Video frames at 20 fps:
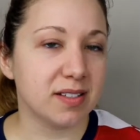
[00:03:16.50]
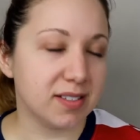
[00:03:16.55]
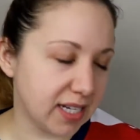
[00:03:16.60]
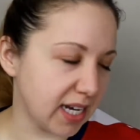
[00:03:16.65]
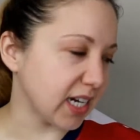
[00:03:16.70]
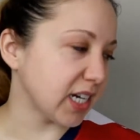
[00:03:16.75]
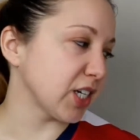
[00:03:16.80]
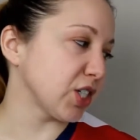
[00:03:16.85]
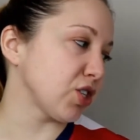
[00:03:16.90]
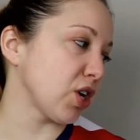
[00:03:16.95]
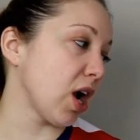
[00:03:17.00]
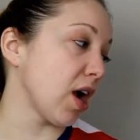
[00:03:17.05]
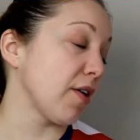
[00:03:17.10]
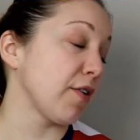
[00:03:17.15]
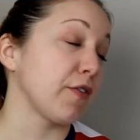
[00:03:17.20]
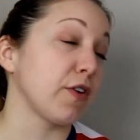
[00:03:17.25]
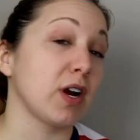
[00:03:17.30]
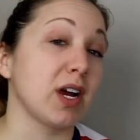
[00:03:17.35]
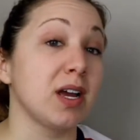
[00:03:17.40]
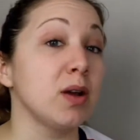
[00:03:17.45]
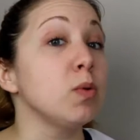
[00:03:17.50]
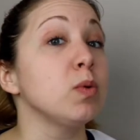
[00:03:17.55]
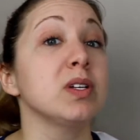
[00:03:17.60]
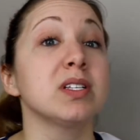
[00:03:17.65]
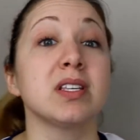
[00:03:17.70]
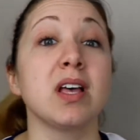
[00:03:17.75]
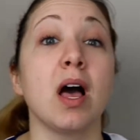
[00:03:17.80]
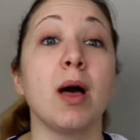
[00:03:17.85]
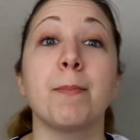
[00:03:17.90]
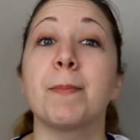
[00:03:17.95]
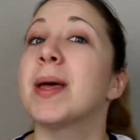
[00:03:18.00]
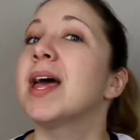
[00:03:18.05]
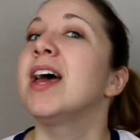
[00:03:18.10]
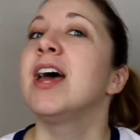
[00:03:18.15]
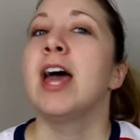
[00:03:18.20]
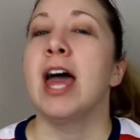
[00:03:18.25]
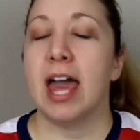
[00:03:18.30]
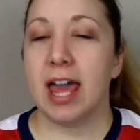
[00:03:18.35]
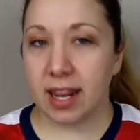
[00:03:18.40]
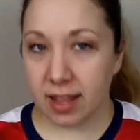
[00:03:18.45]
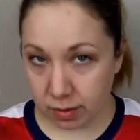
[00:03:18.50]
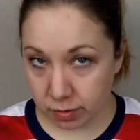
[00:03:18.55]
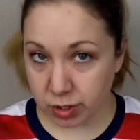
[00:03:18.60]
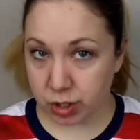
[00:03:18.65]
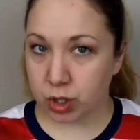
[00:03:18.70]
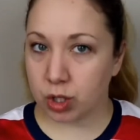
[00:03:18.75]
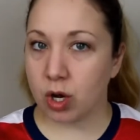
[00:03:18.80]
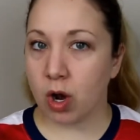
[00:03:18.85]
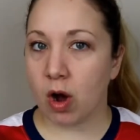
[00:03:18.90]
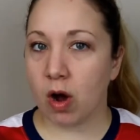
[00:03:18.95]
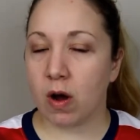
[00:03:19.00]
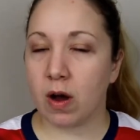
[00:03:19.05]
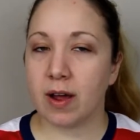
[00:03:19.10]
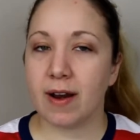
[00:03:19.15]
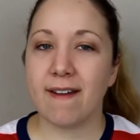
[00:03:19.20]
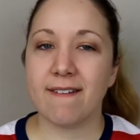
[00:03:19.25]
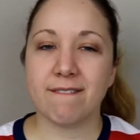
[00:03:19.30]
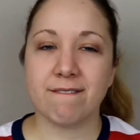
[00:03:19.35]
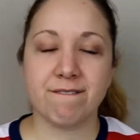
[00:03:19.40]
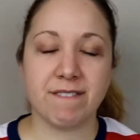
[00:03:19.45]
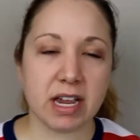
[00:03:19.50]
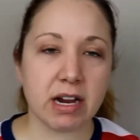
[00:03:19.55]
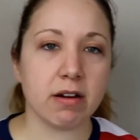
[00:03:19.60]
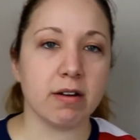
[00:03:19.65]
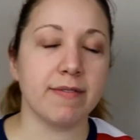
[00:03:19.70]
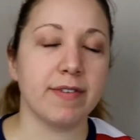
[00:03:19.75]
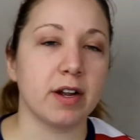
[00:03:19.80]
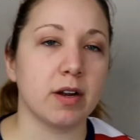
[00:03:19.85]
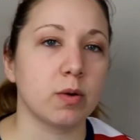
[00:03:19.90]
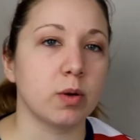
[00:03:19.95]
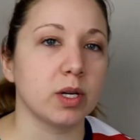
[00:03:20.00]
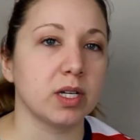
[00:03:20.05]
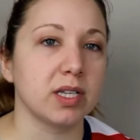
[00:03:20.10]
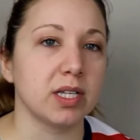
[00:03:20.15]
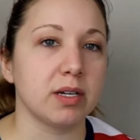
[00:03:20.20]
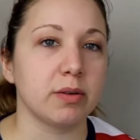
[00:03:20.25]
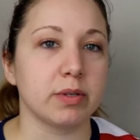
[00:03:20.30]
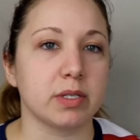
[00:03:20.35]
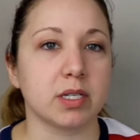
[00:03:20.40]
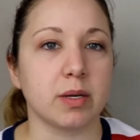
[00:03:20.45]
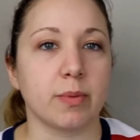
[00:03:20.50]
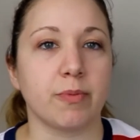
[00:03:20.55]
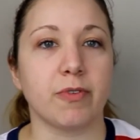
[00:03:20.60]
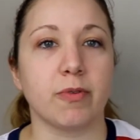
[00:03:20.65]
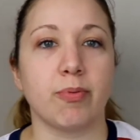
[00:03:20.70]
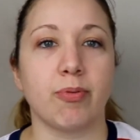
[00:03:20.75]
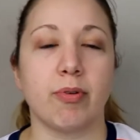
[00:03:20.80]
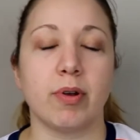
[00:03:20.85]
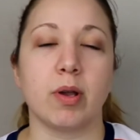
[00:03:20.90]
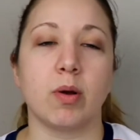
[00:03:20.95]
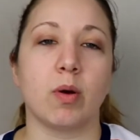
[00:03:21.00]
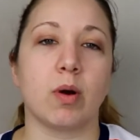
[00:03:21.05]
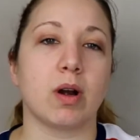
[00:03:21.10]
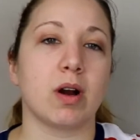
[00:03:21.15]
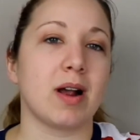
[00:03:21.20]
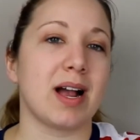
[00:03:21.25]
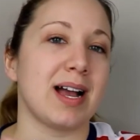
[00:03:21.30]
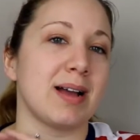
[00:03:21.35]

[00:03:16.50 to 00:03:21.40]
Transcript: Decadriver. It was up and it was gone very, very quickly. It was up for pre-order.